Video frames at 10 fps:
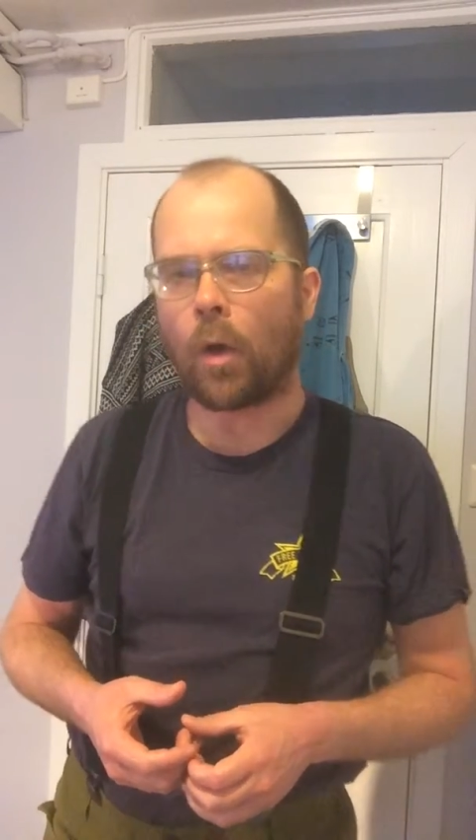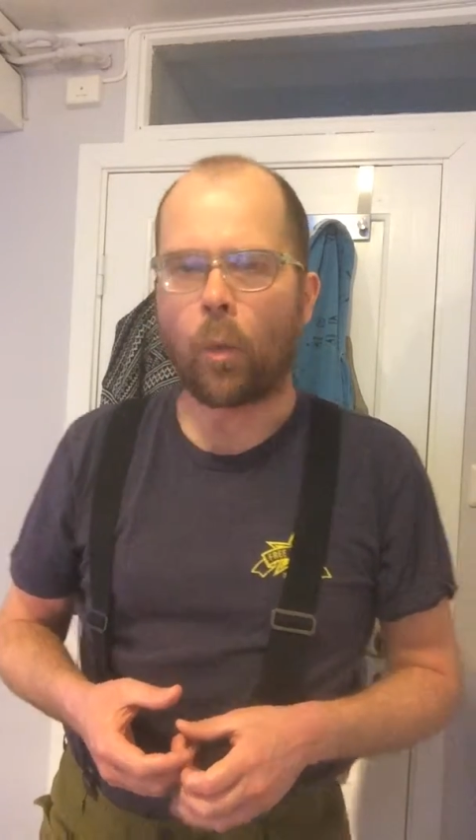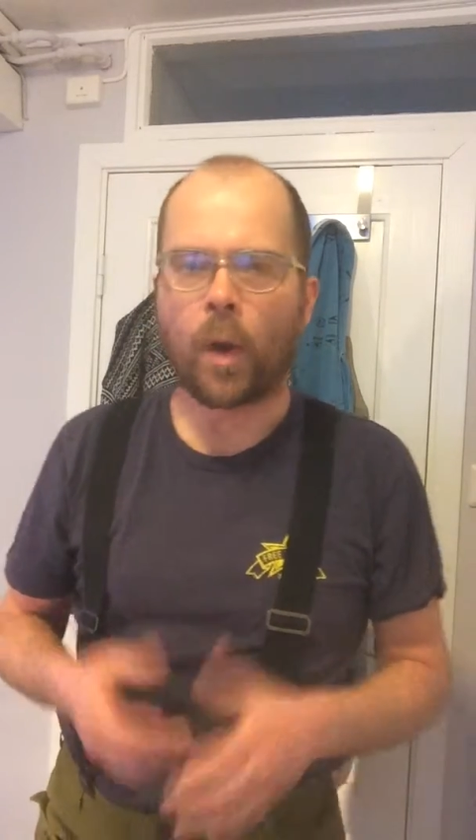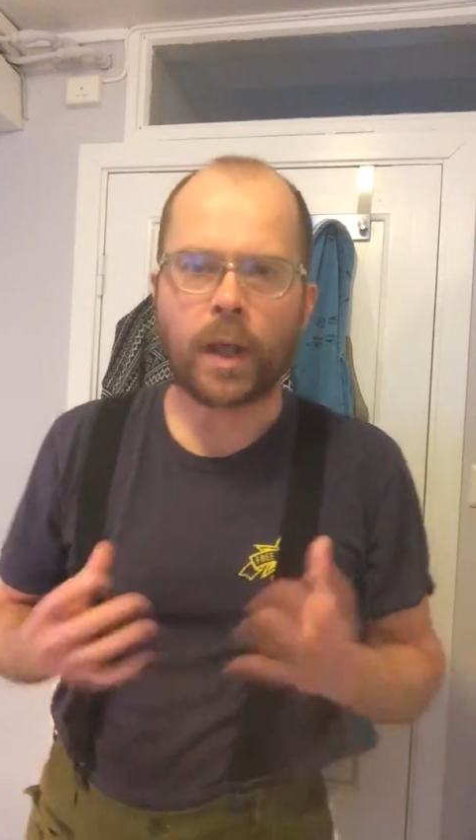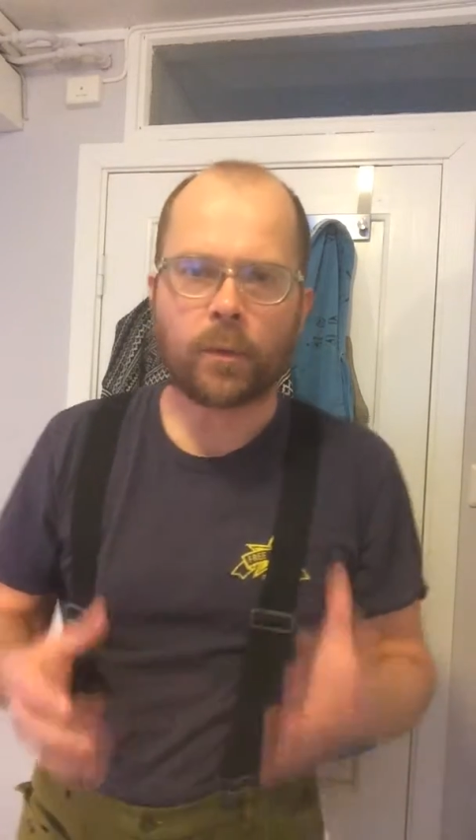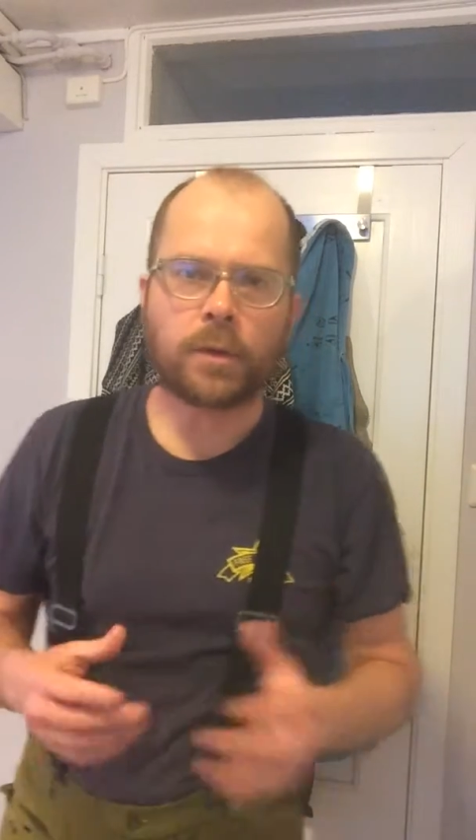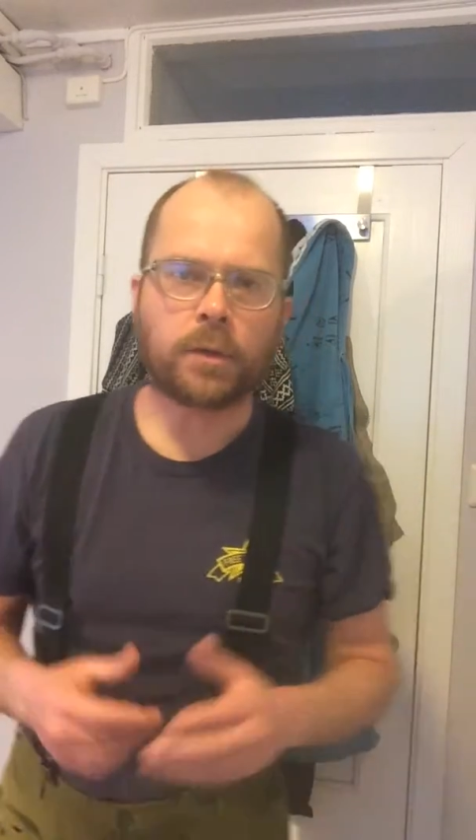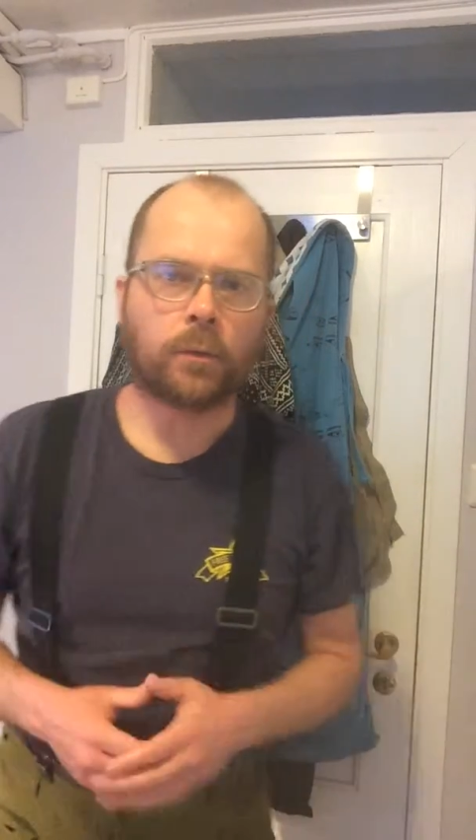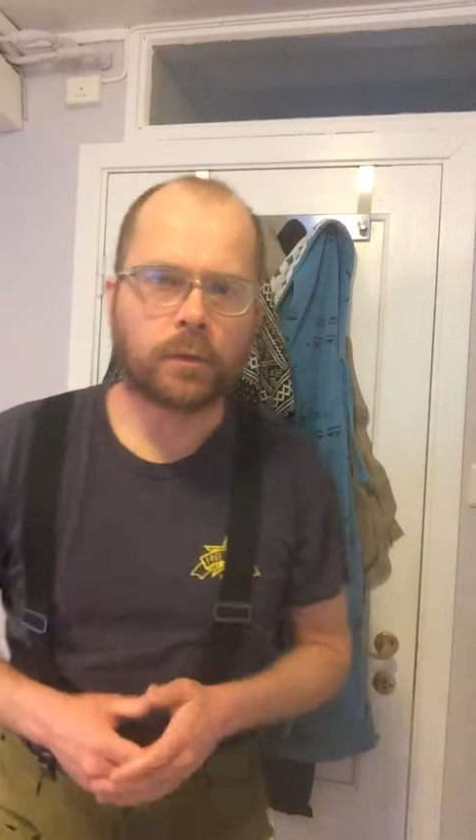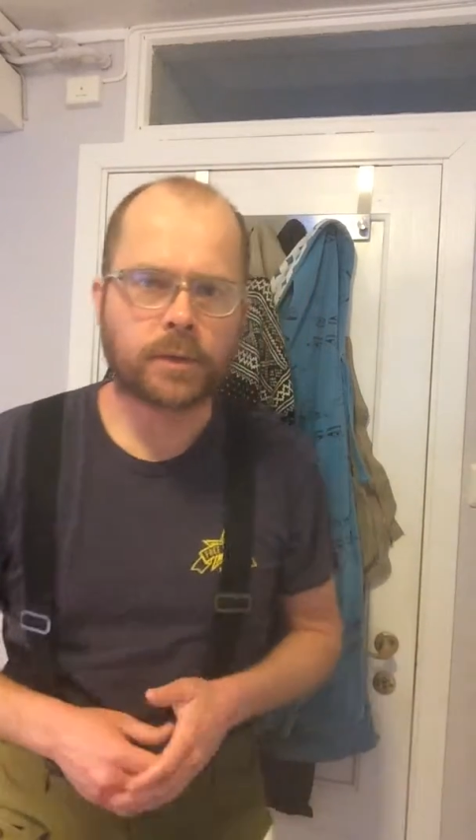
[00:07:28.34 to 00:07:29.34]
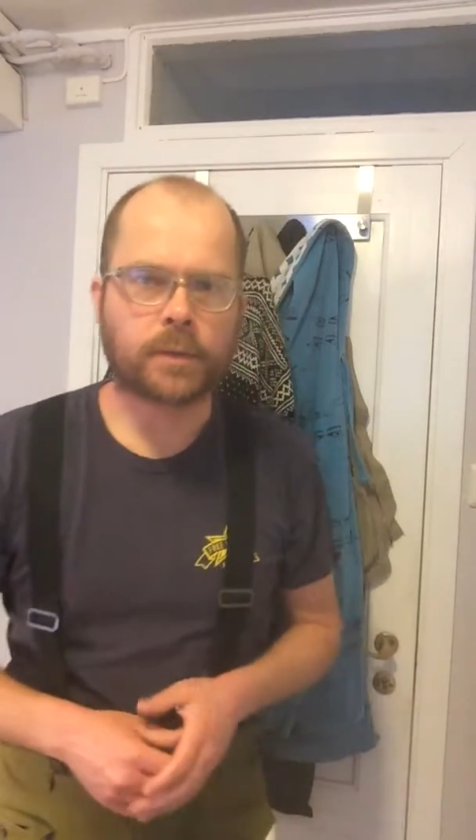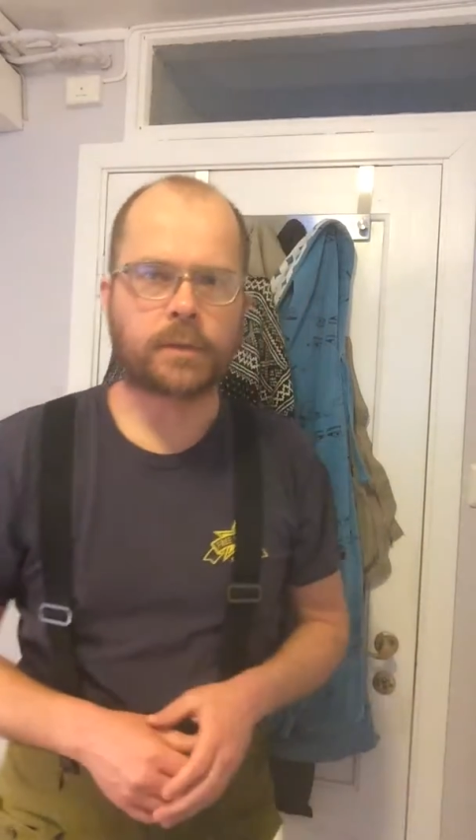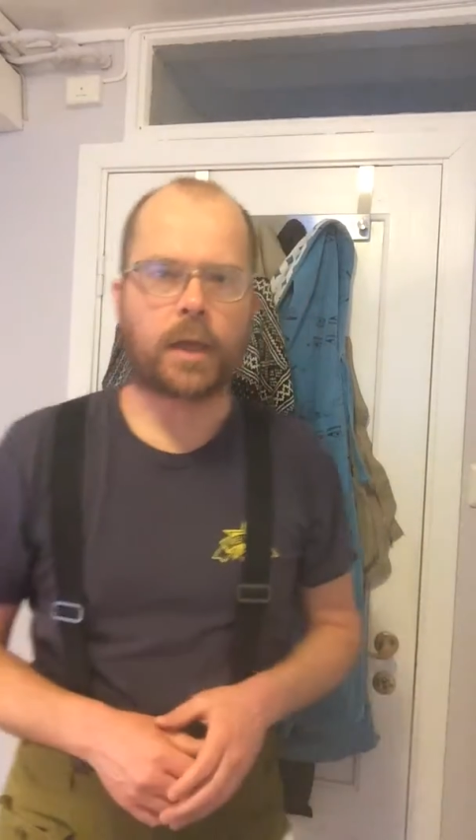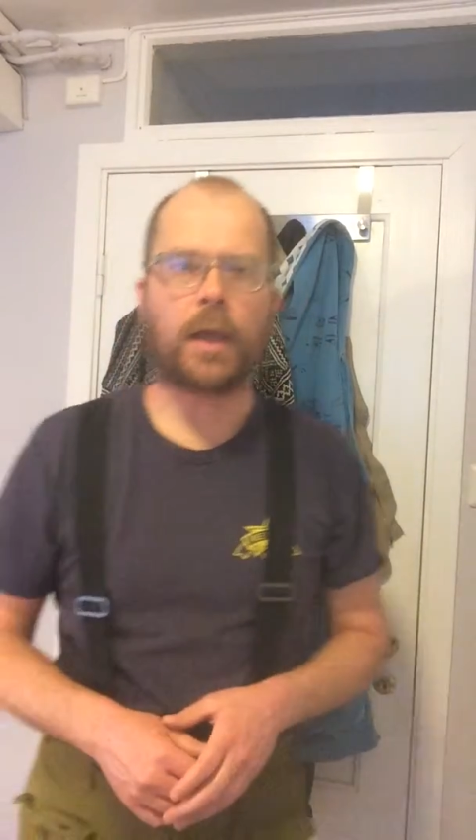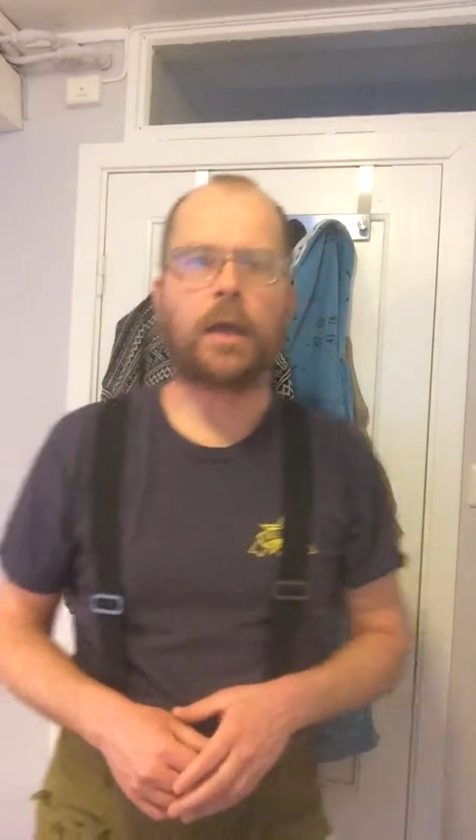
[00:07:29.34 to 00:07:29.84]
What I would do is I
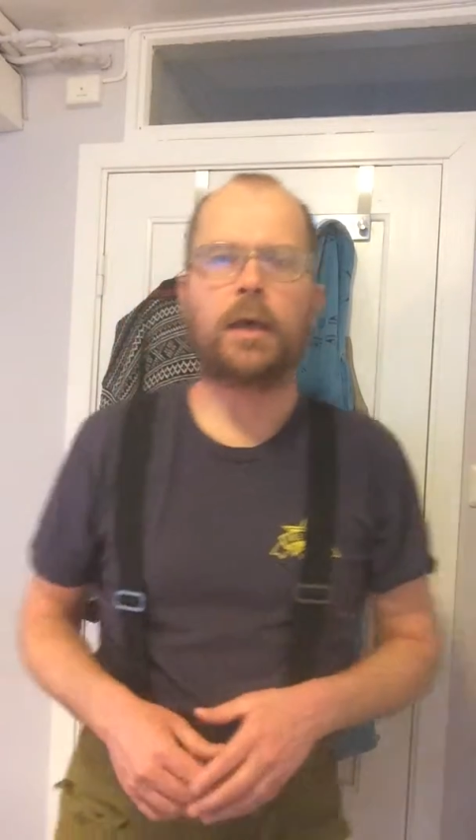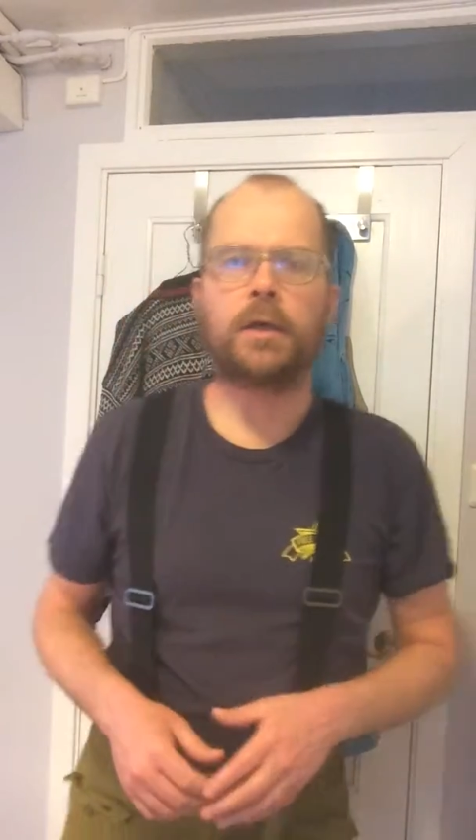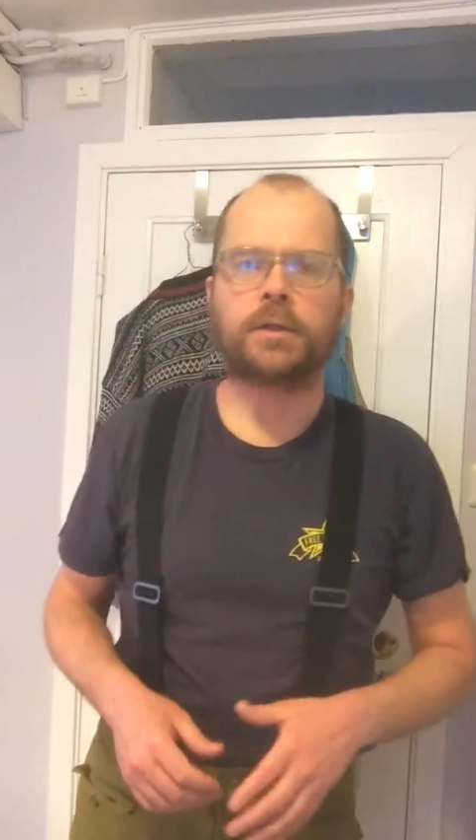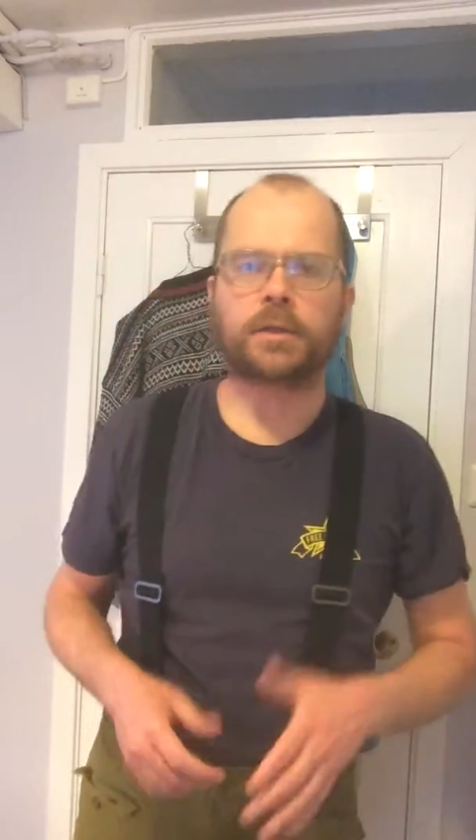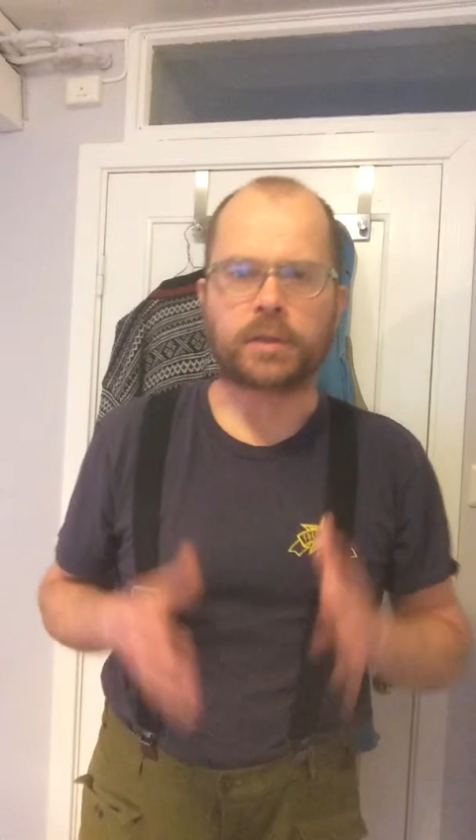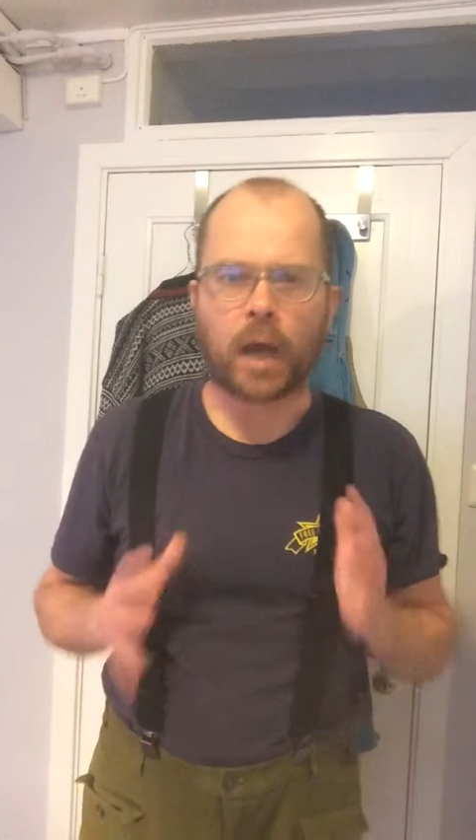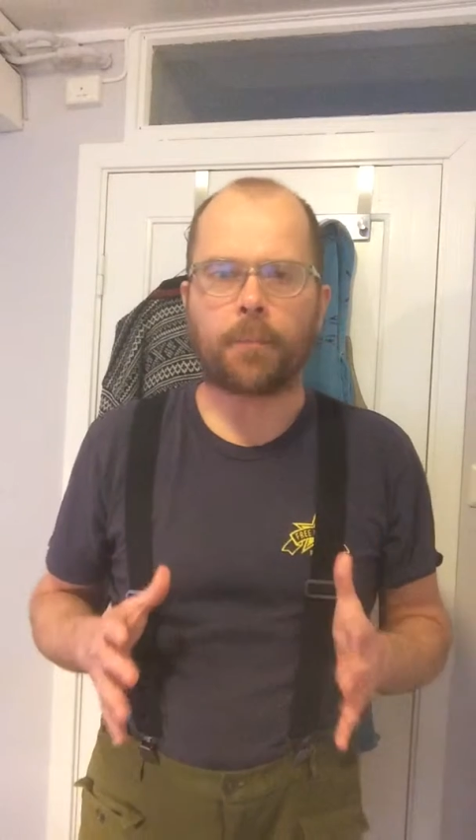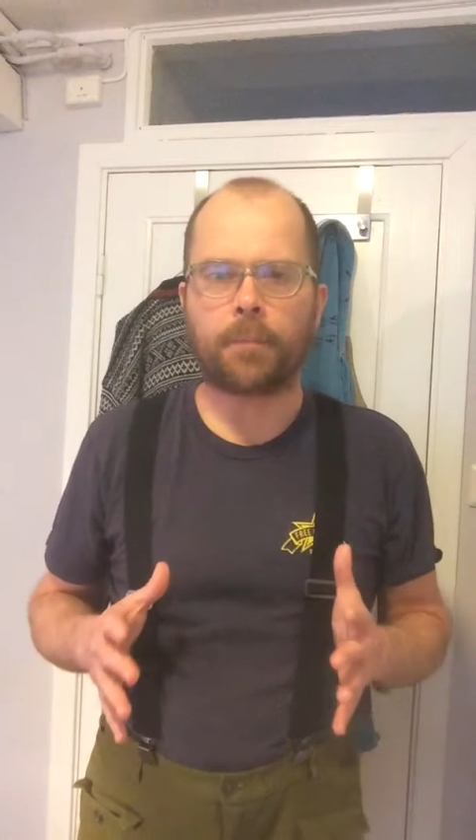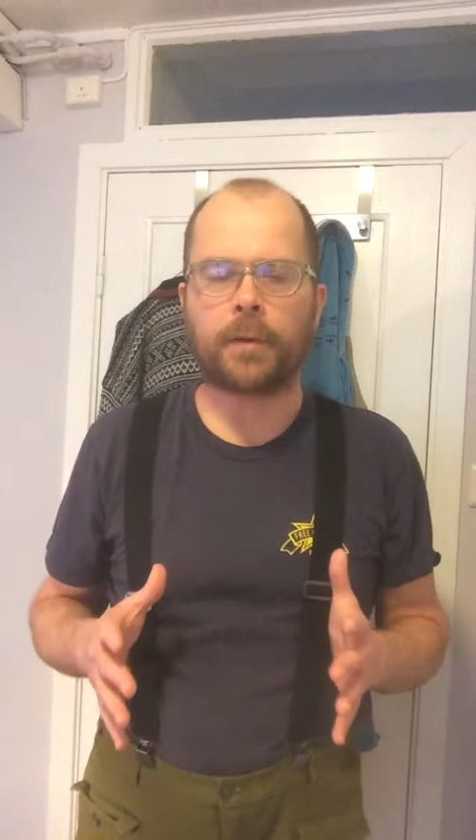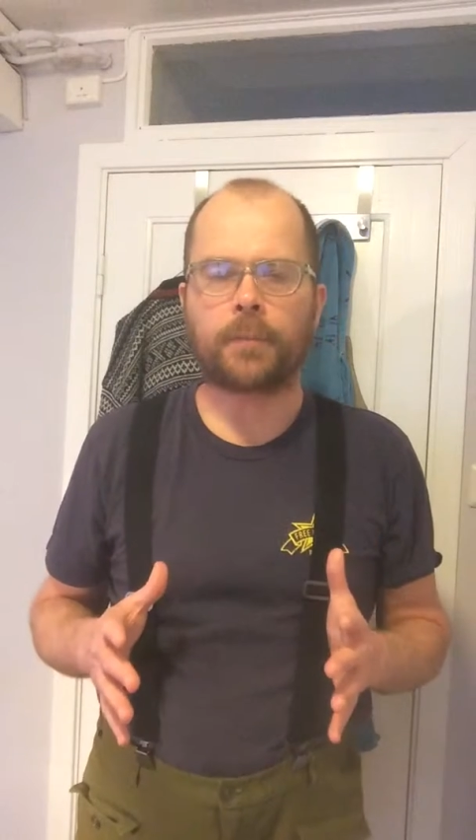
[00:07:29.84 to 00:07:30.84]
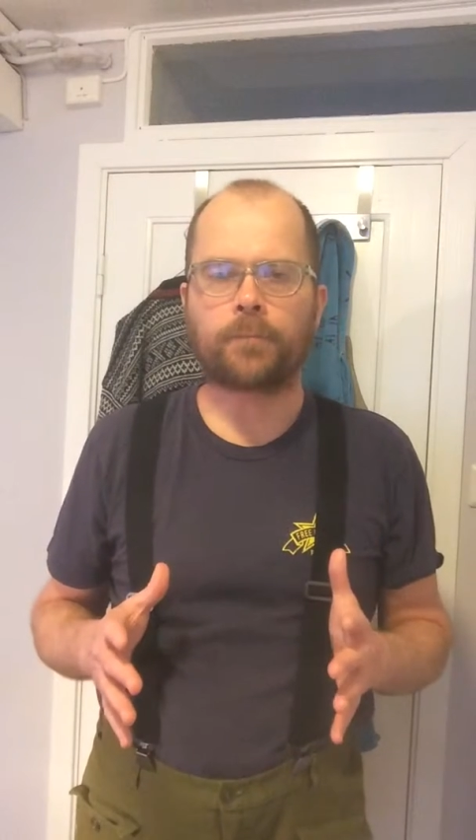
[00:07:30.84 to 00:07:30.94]
say, stop,